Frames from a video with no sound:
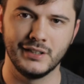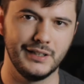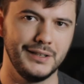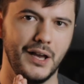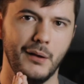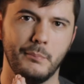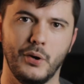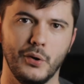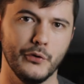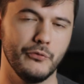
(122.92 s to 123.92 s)
and not
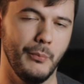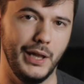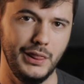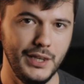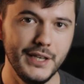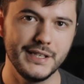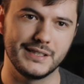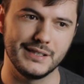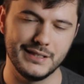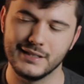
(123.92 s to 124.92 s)
part of my
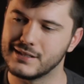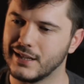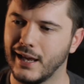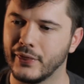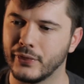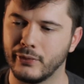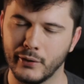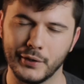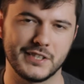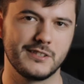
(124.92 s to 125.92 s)
list is that
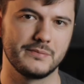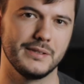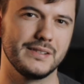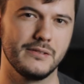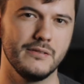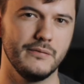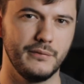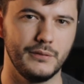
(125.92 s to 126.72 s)
they're expensive.